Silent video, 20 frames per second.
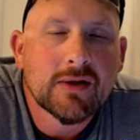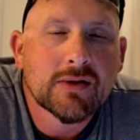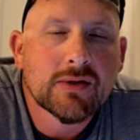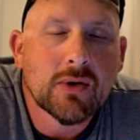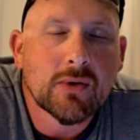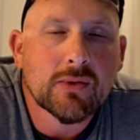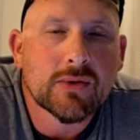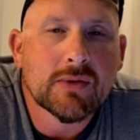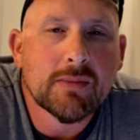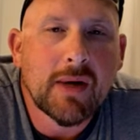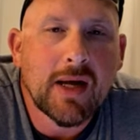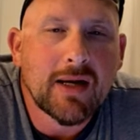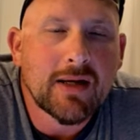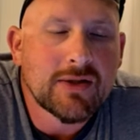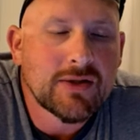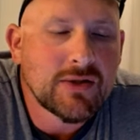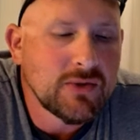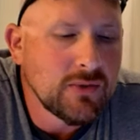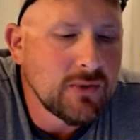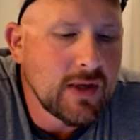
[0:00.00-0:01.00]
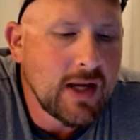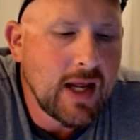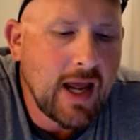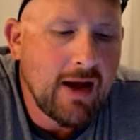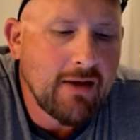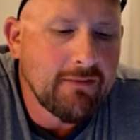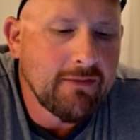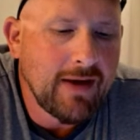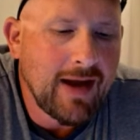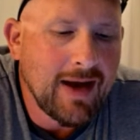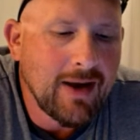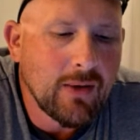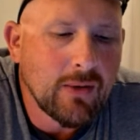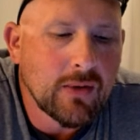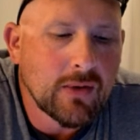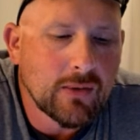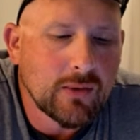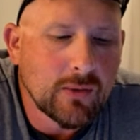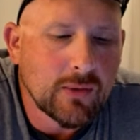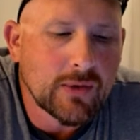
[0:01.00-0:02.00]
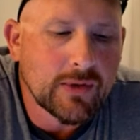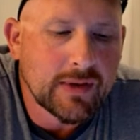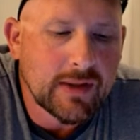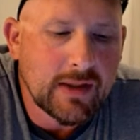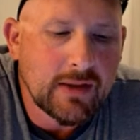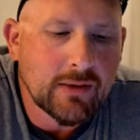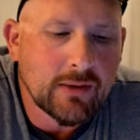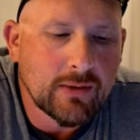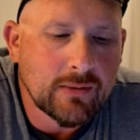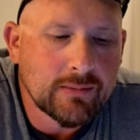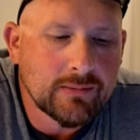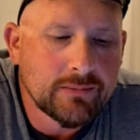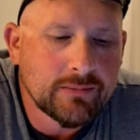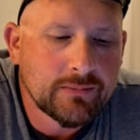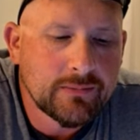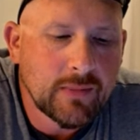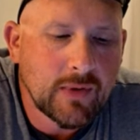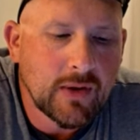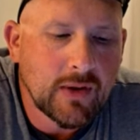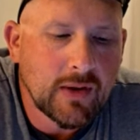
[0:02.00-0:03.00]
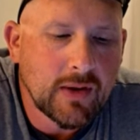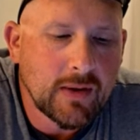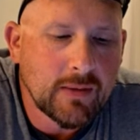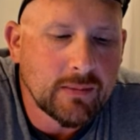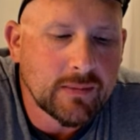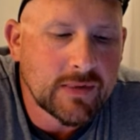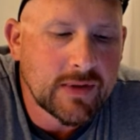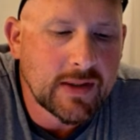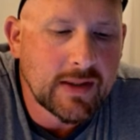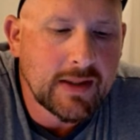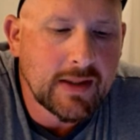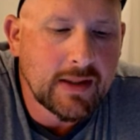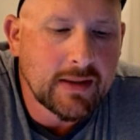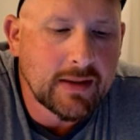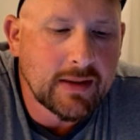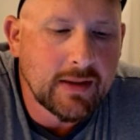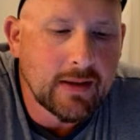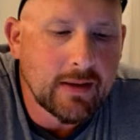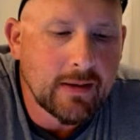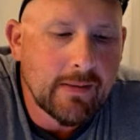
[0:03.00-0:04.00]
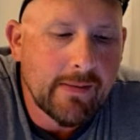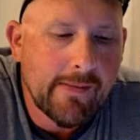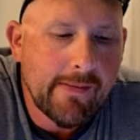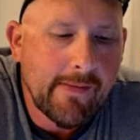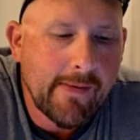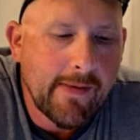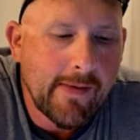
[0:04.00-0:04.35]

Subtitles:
So it was about a 2.5 hour ordeal to get there.